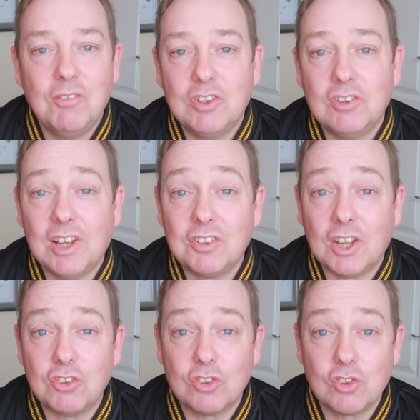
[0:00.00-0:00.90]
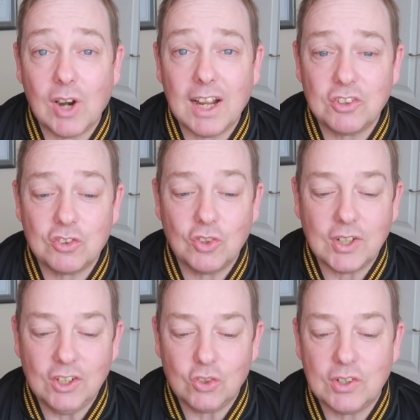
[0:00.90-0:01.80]
So let's get
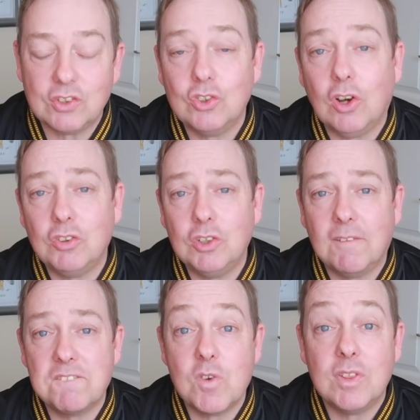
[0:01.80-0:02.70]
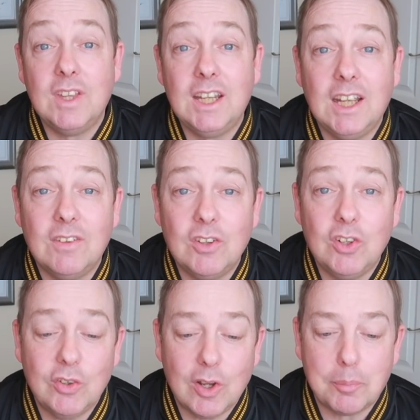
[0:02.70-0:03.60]
stuck into it, starting off with the
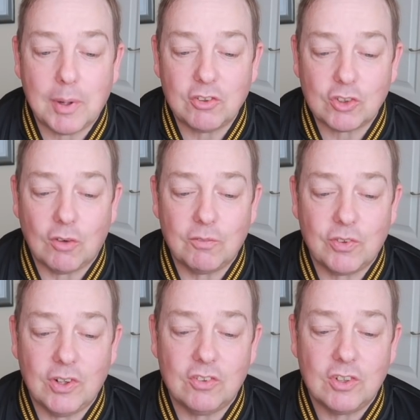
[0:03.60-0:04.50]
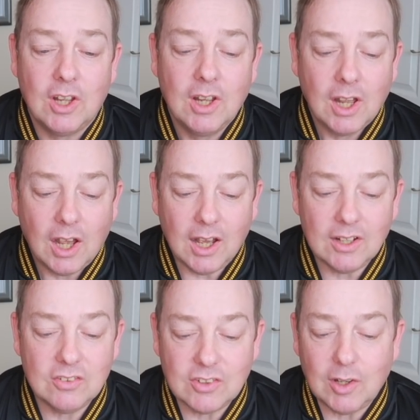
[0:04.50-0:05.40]
Nuno press conference,
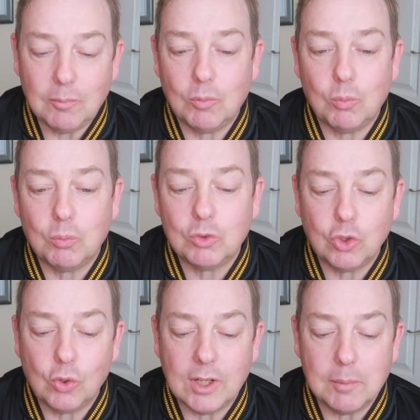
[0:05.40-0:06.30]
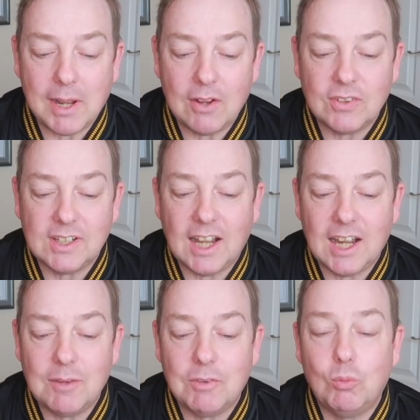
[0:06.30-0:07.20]
and talking about the
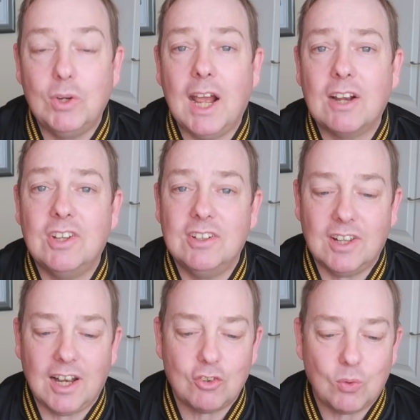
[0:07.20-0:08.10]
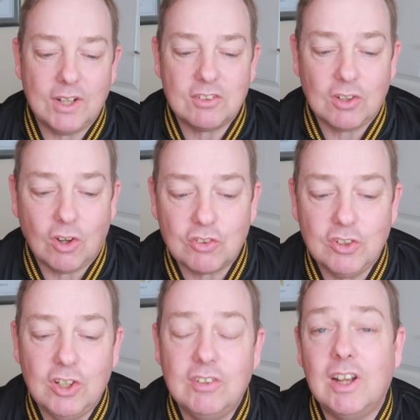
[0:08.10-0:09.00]
game and reacting to last week's loss.
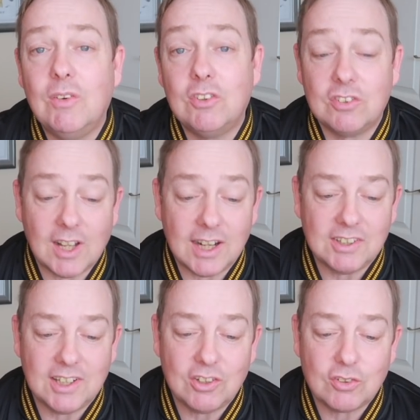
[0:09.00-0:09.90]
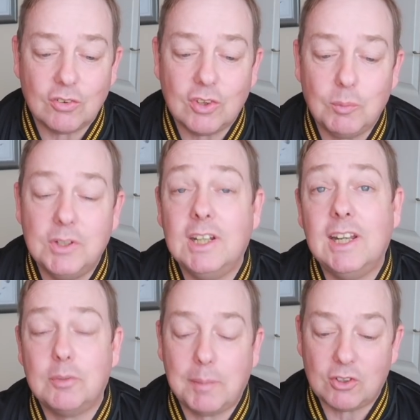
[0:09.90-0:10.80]
Nuno has stated, it's something we didn't
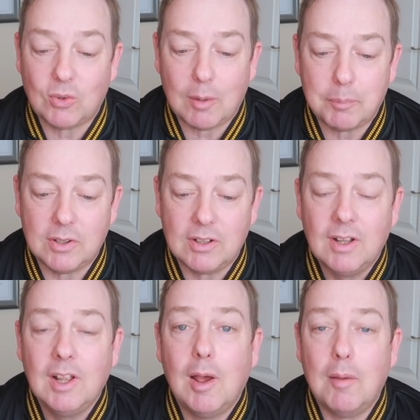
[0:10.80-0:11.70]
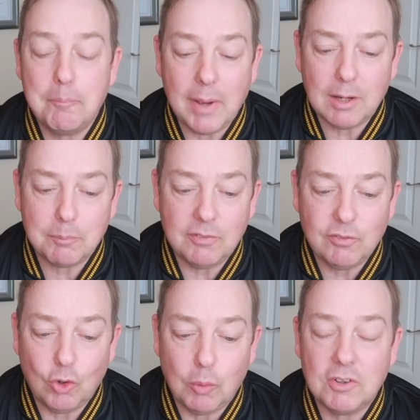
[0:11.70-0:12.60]
expect to happen, a bad
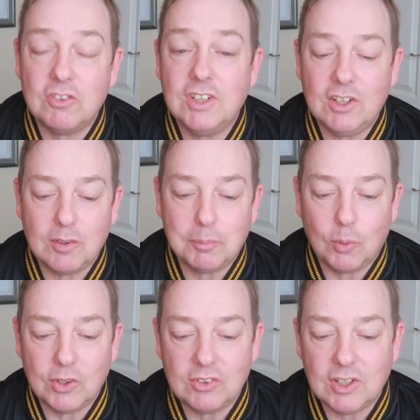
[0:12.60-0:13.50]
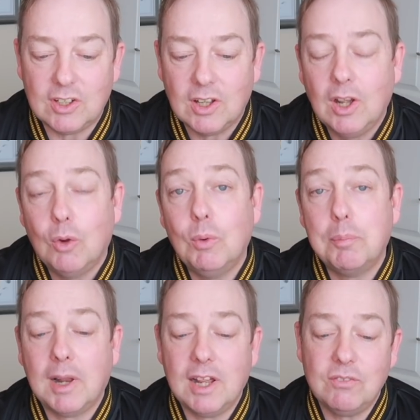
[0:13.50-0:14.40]
performance, disappointed, we
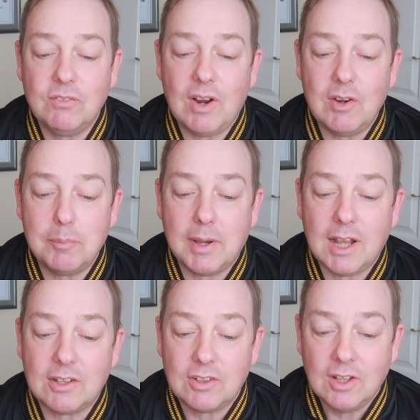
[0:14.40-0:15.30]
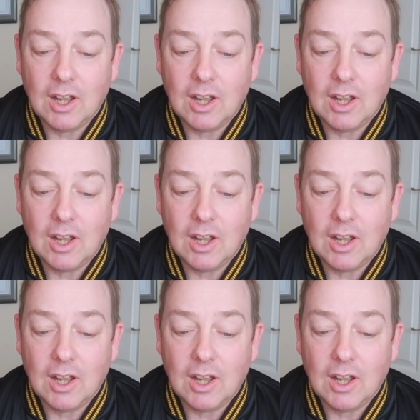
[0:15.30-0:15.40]
played very bad,